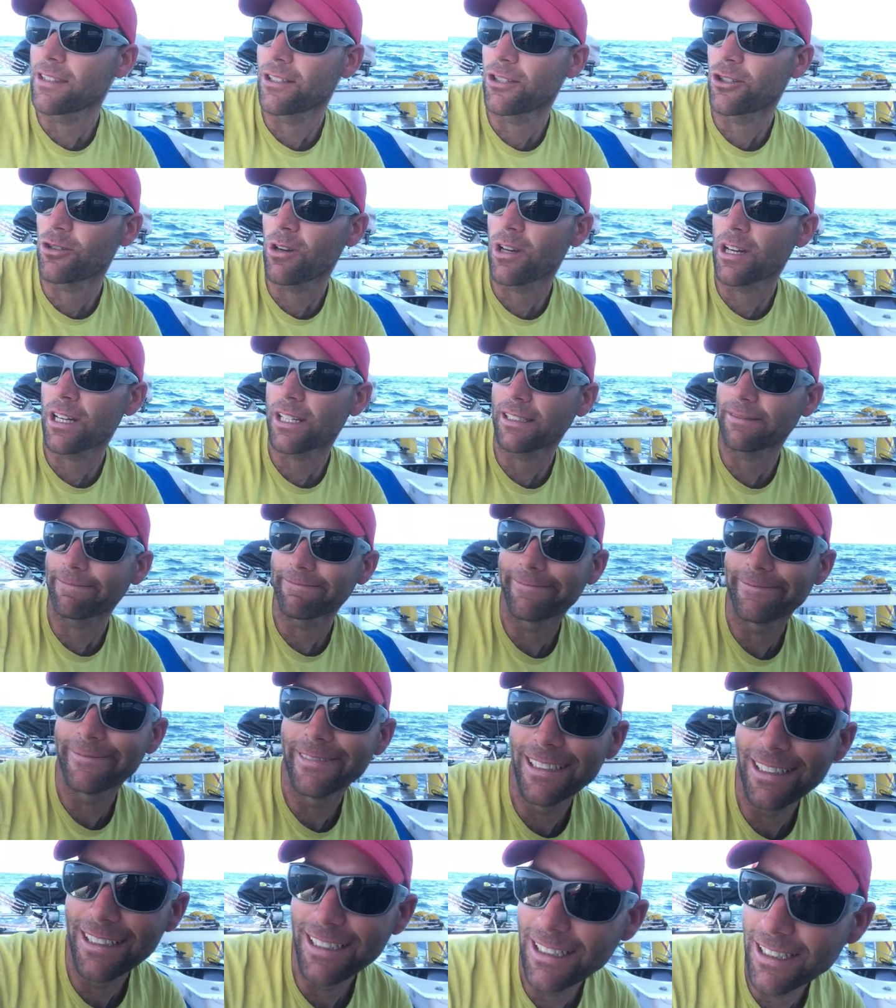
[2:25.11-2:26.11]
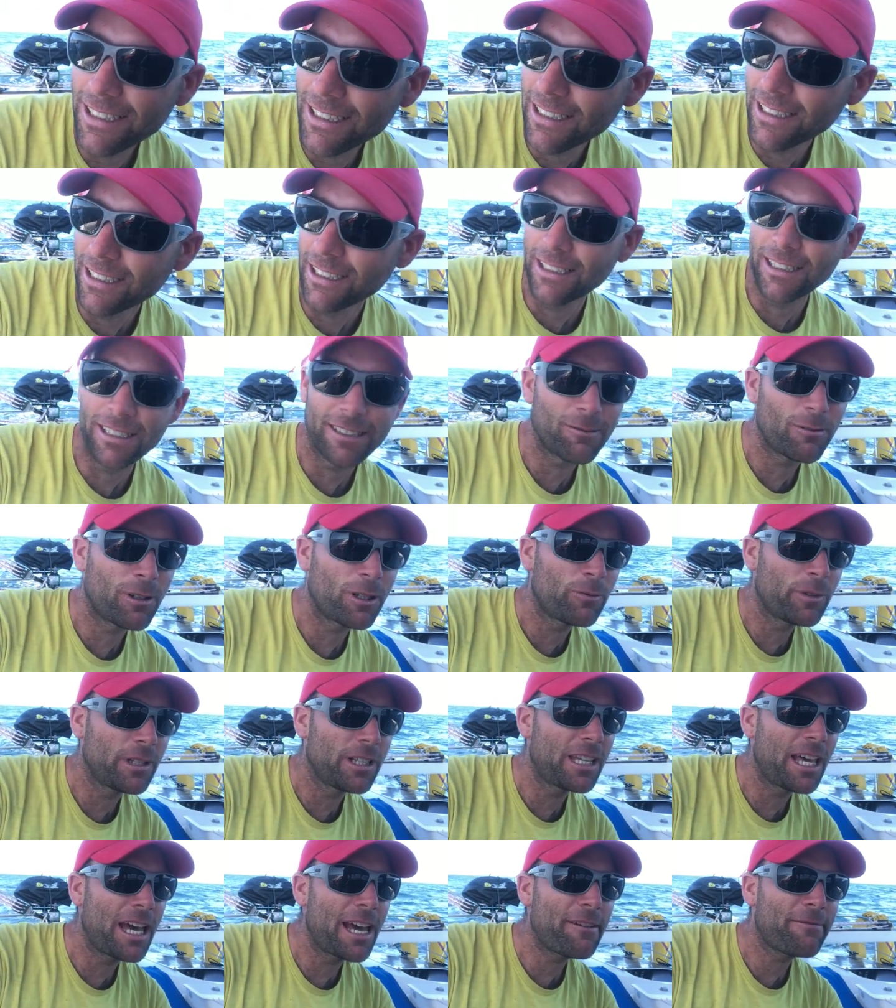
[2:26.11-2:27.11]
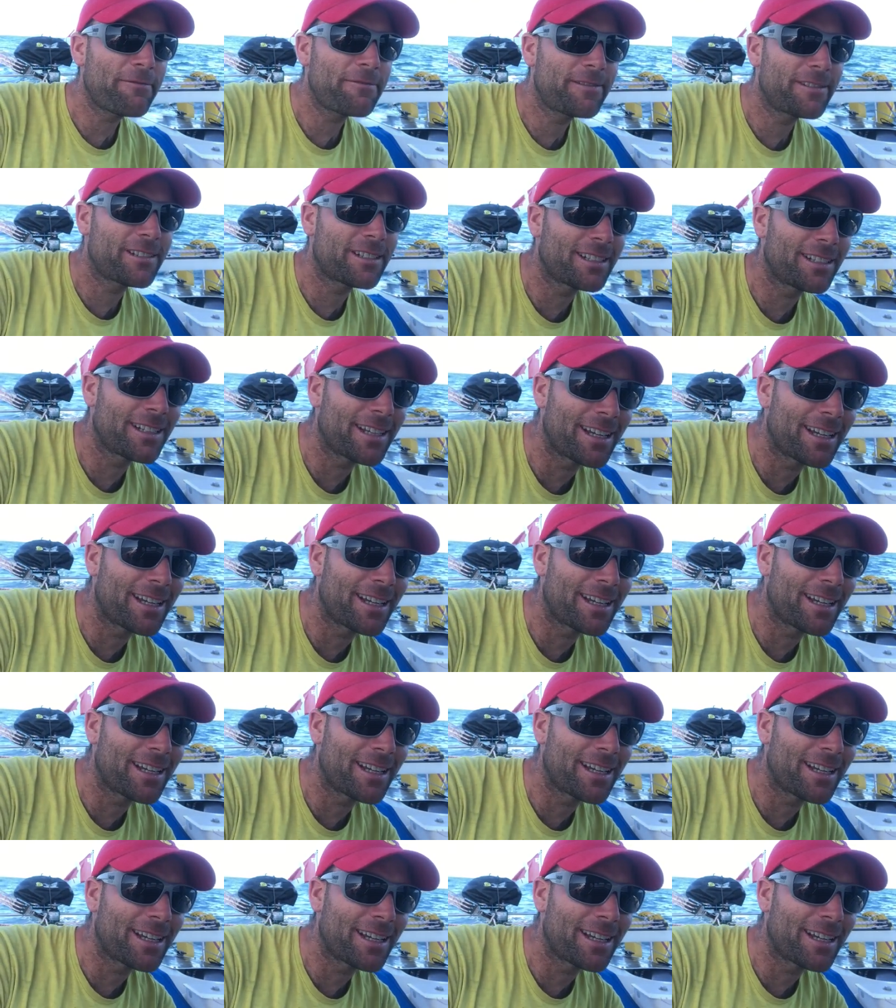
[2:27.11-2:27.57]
in the truck when we left,